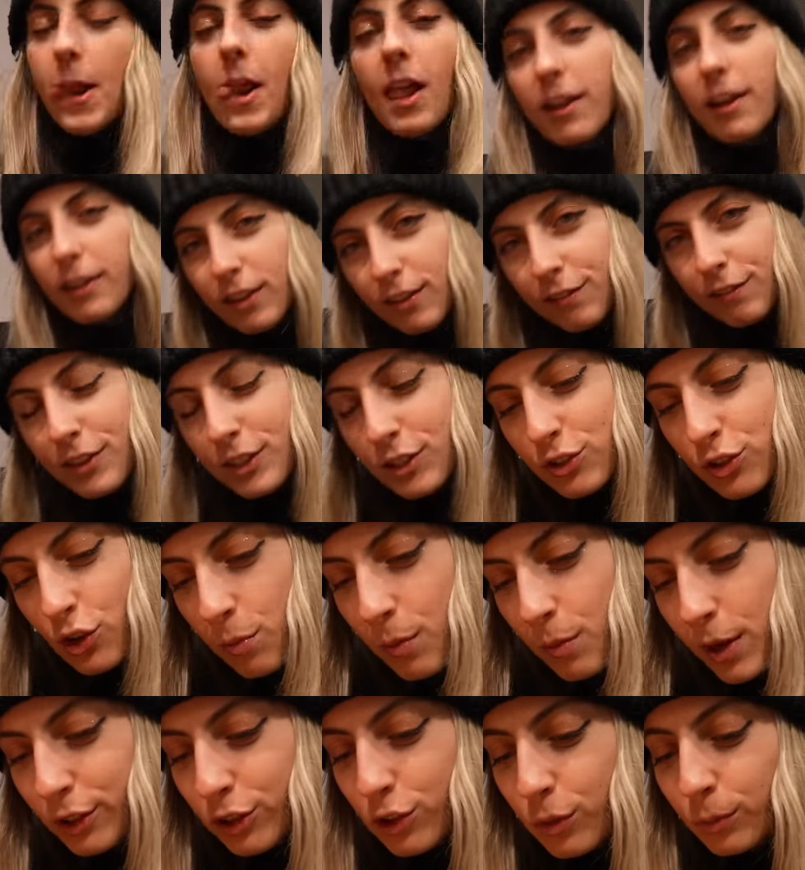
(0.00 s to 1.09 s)
I love this so
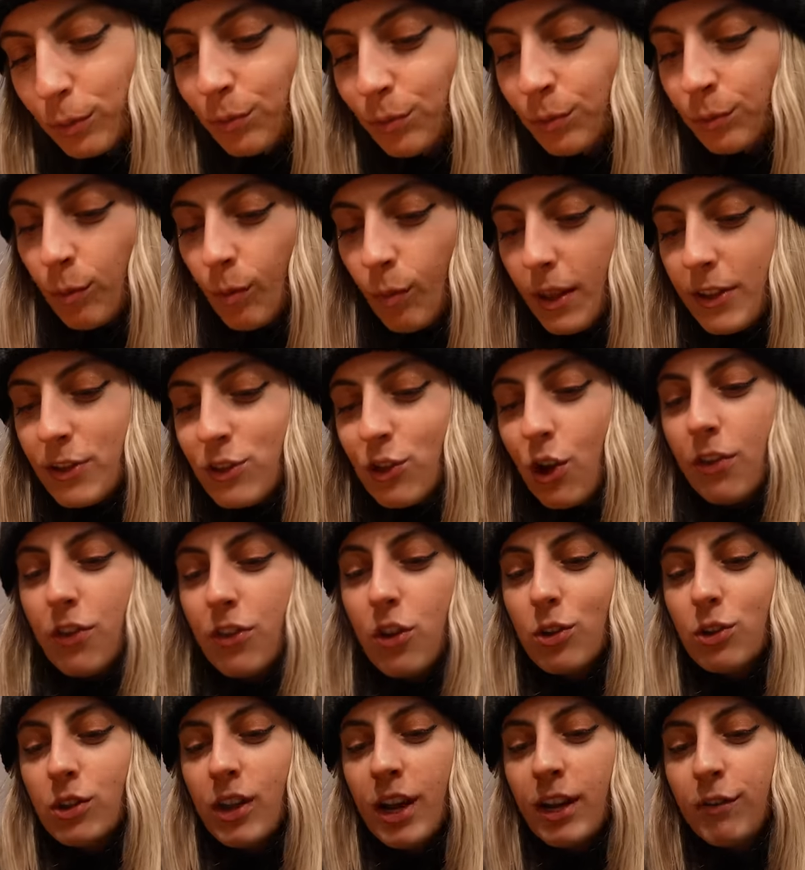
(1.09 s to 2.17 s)
much. It's got
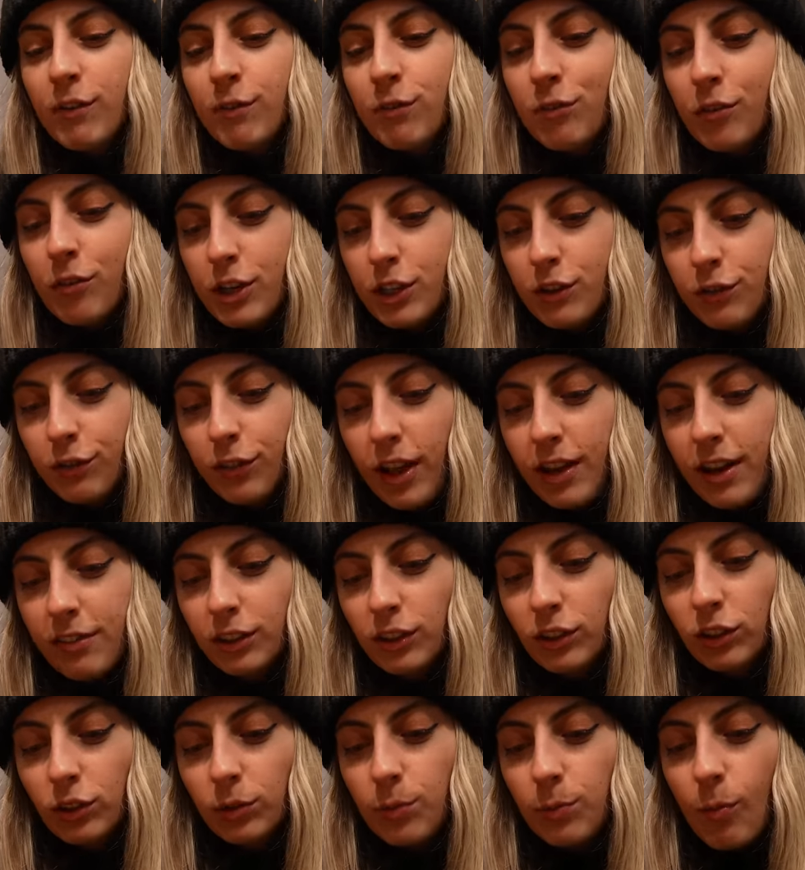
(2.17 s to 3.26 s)
those kind of rich
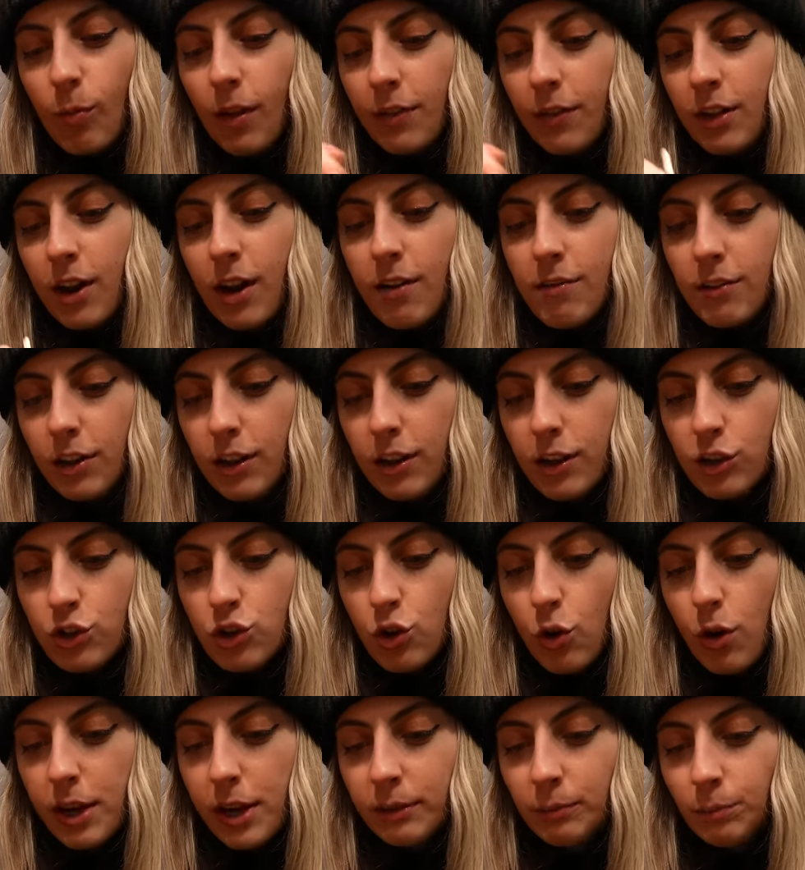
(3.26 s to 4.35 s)
flavors that I really
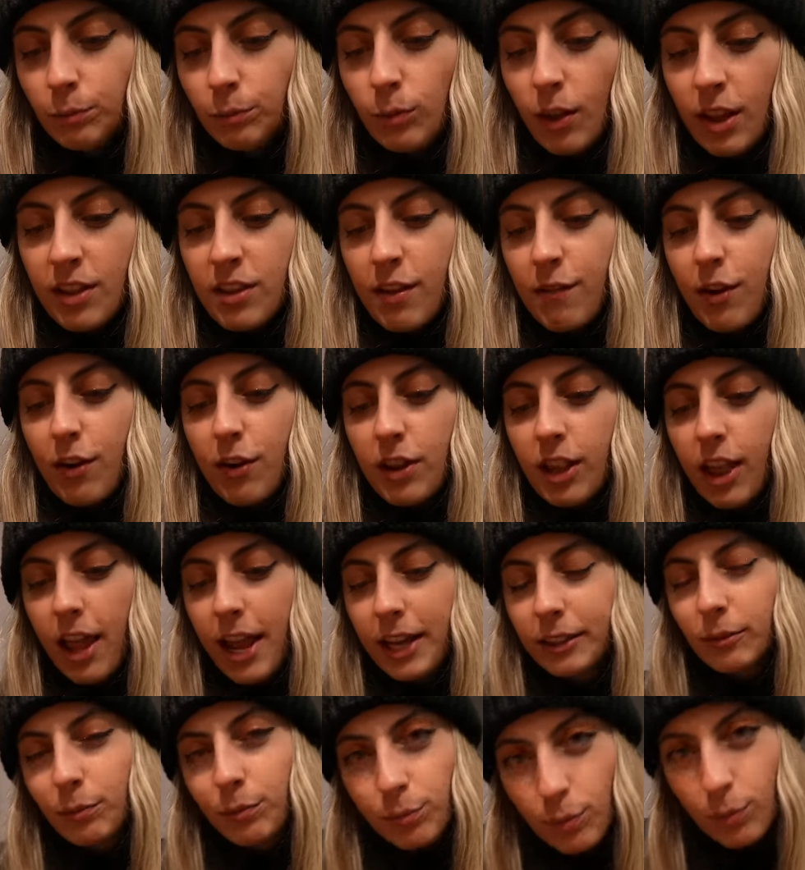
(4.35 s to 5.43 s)
enjoy. And they're very
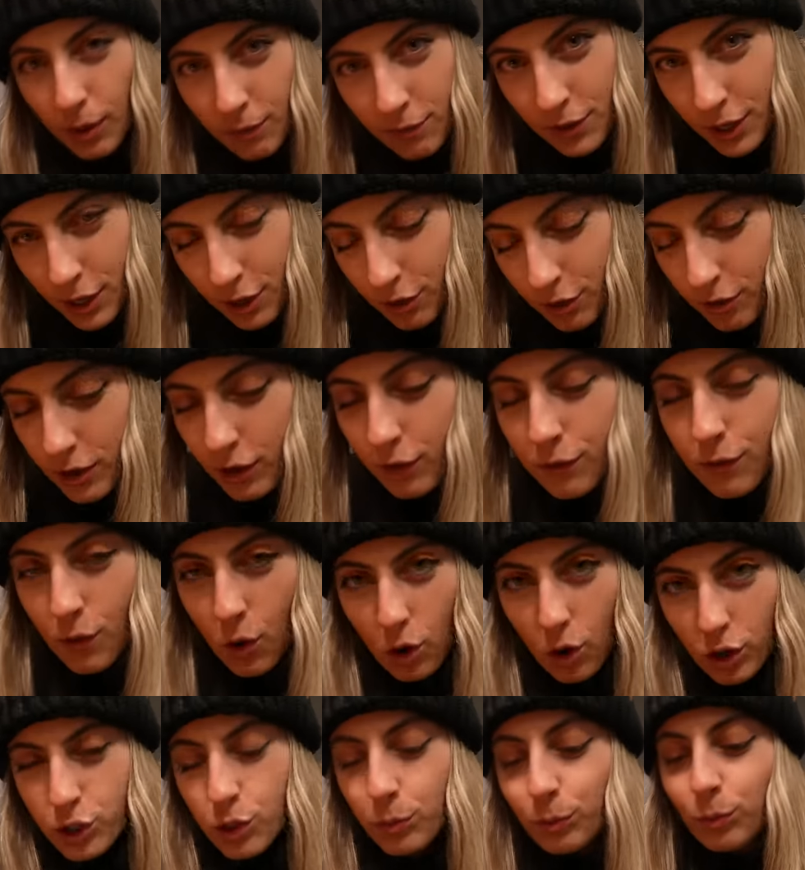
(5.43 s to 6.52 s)
like vinegary, of
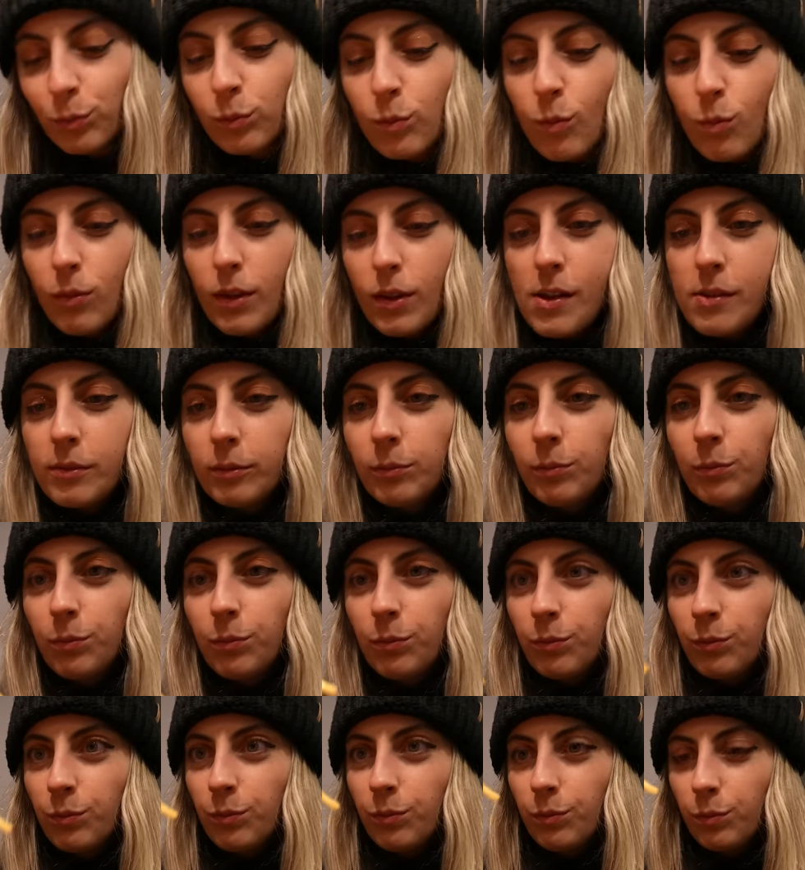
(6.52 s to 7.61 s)
course.
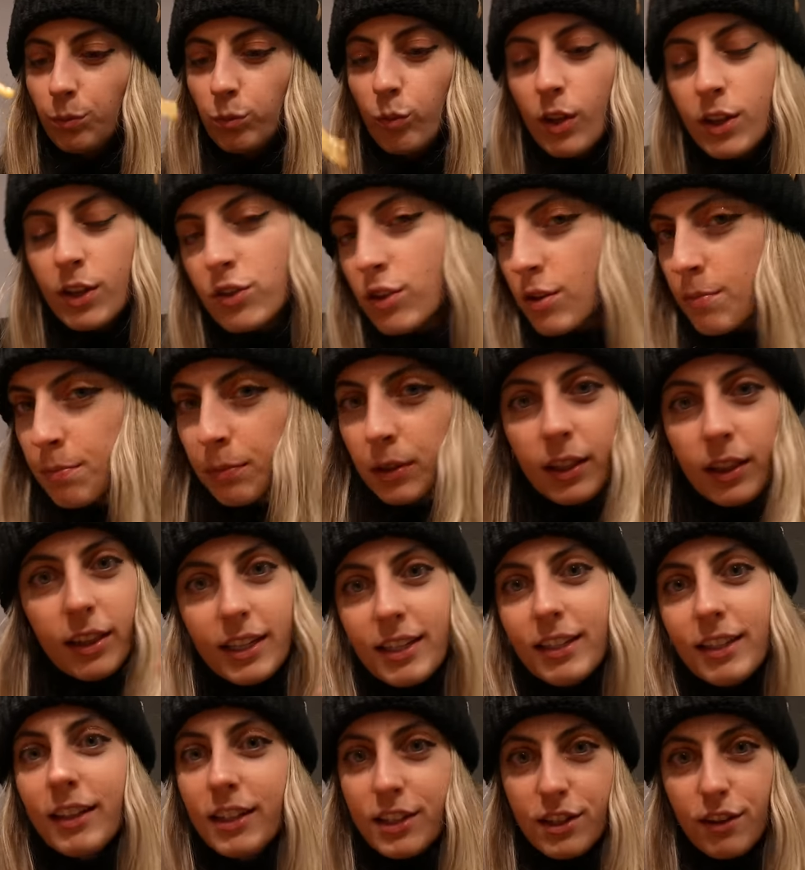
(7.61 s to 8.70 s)
Mm, it's
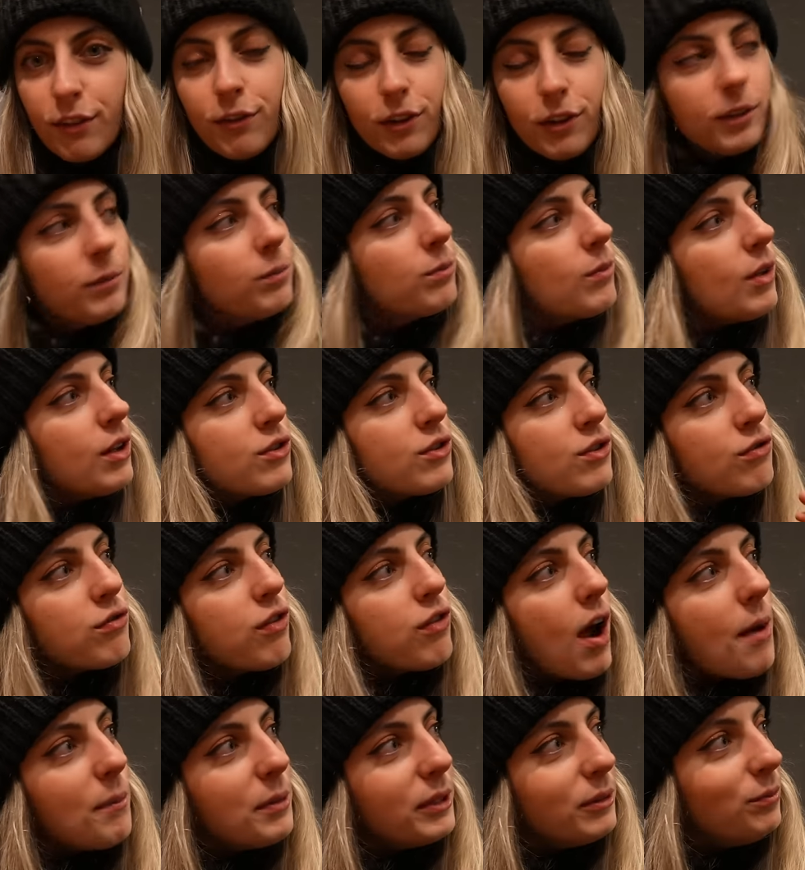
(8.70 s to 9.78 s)
completely different to
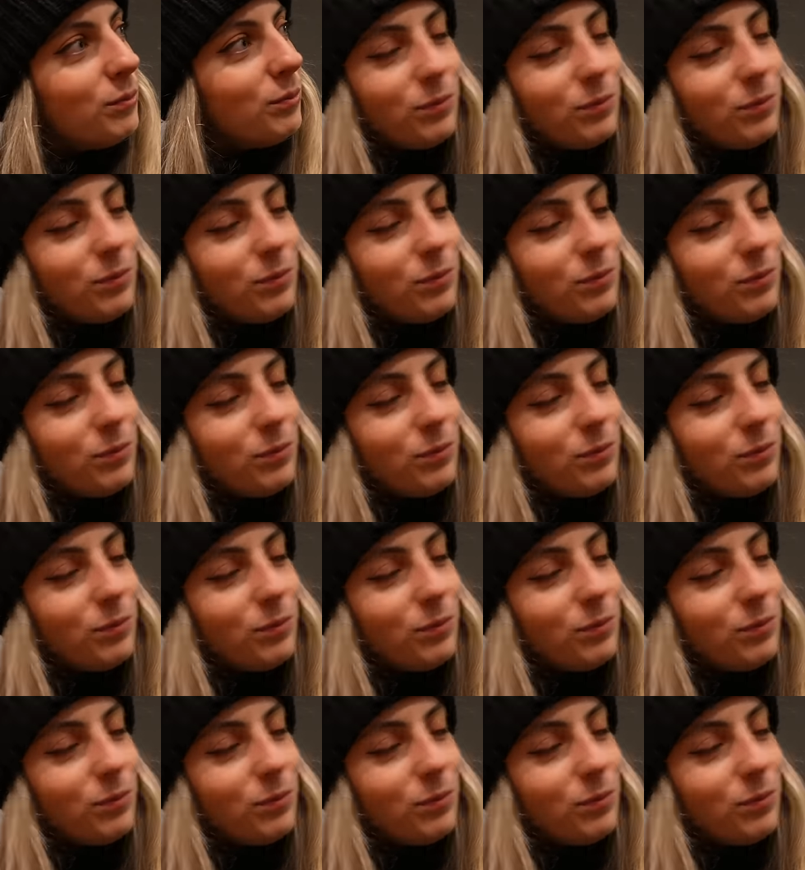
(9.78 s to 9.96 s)
ramen.